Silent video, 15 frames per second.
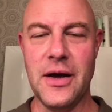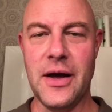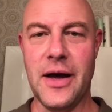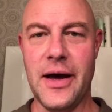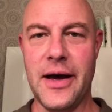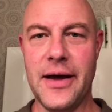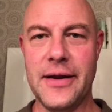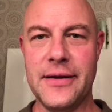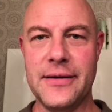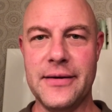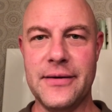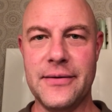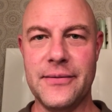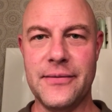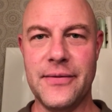and
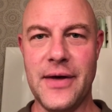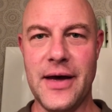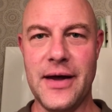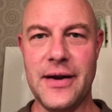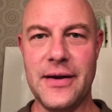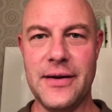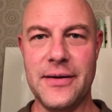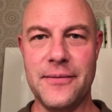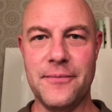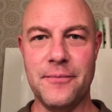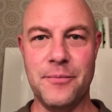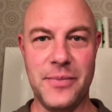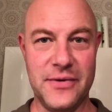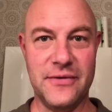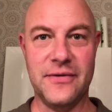then
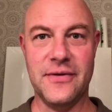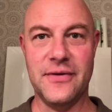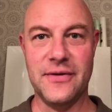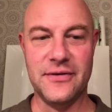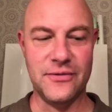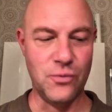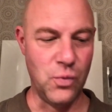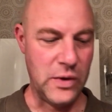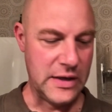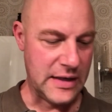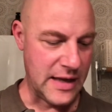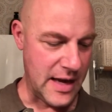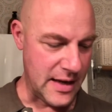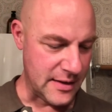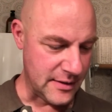busy this
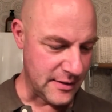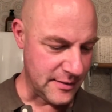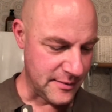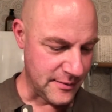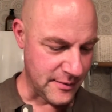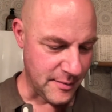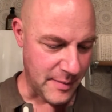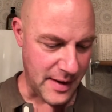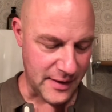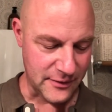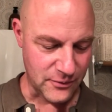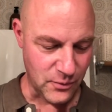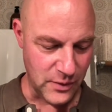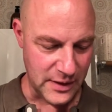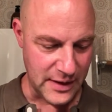weekend, the past
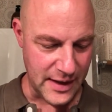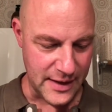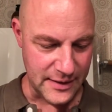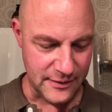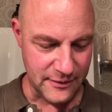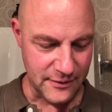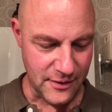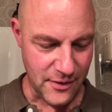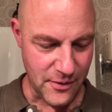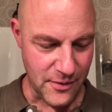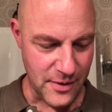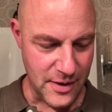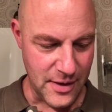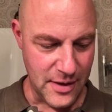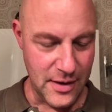weekend. So,
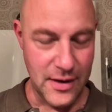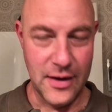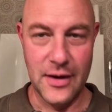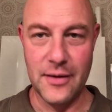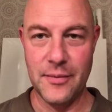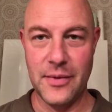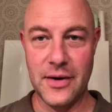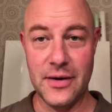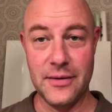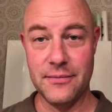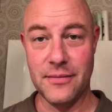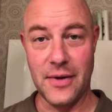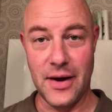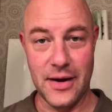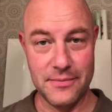but
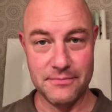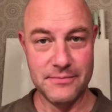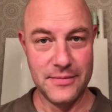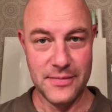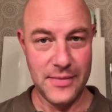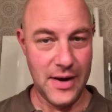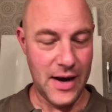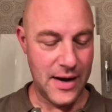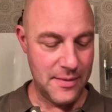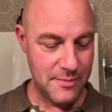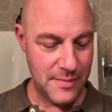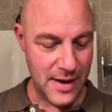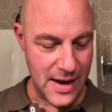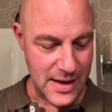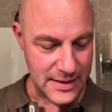I'm
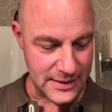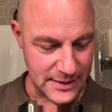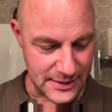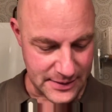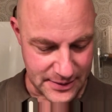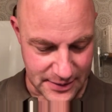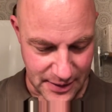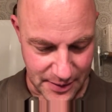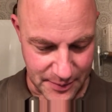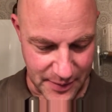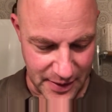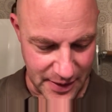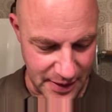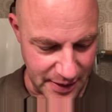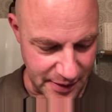back. I'm
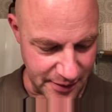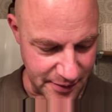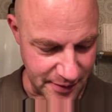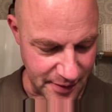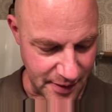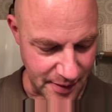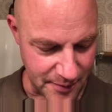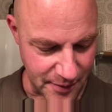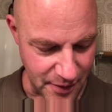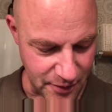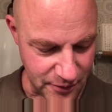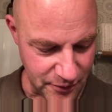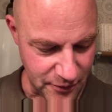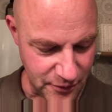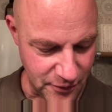here and I'm
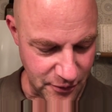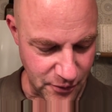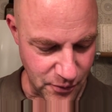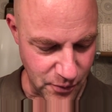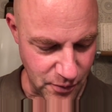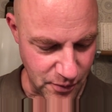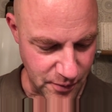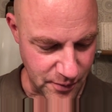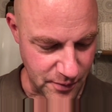going to do